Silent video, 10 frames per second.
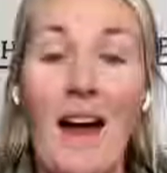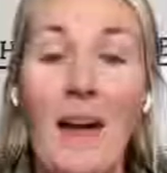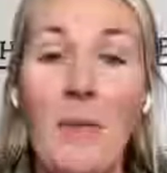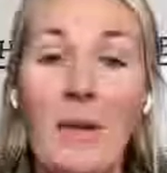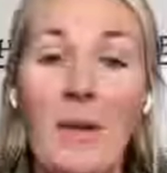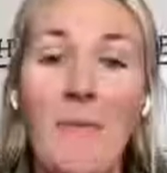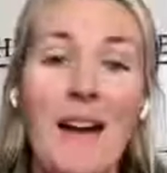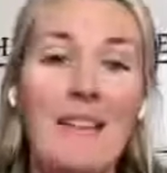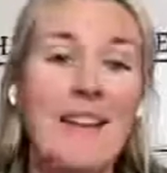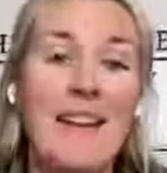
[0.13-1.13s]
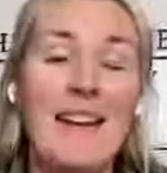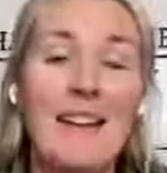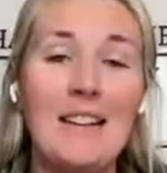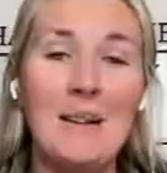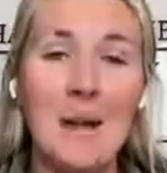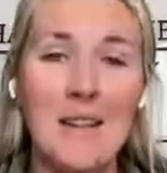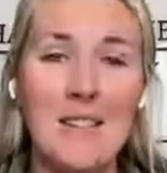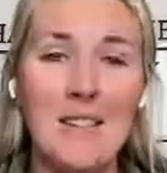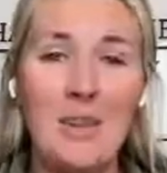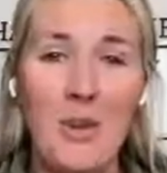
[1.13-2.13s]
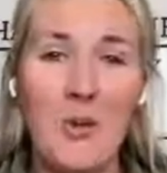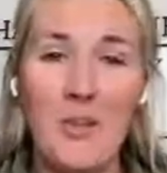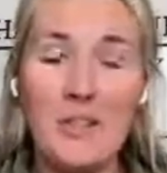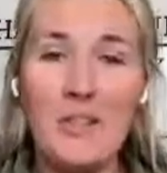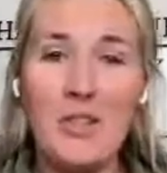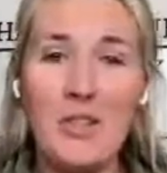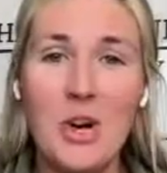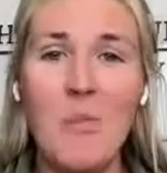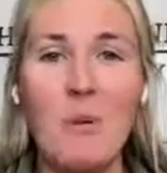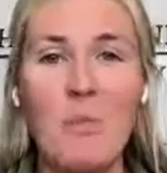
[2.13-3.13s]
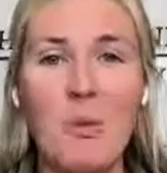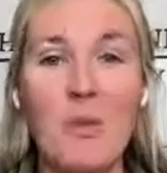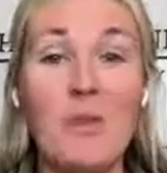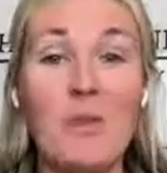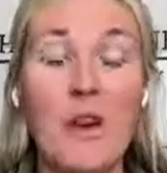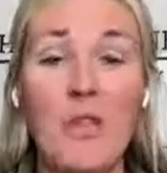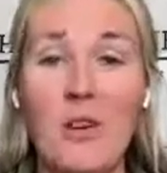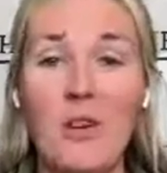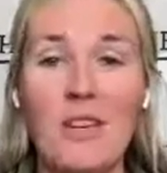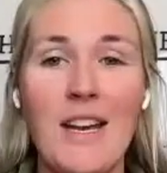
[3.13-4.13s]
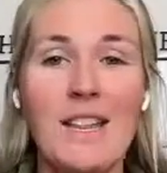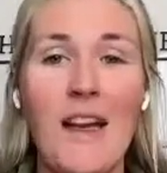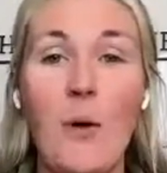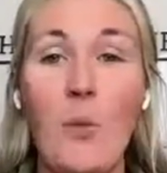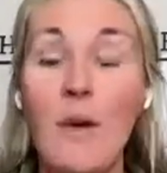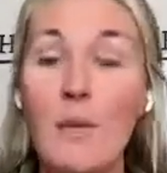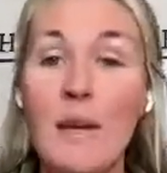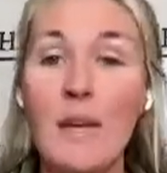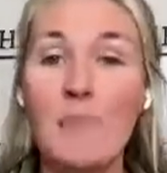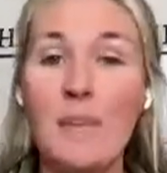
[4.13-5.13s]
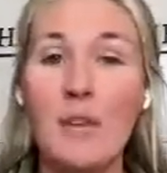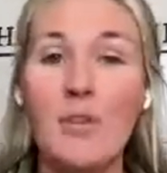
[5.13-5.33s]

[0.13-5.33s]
Hi, welcome back to the Healing Medicine Show. This is the show we produce on Thursdays at 1 p.m.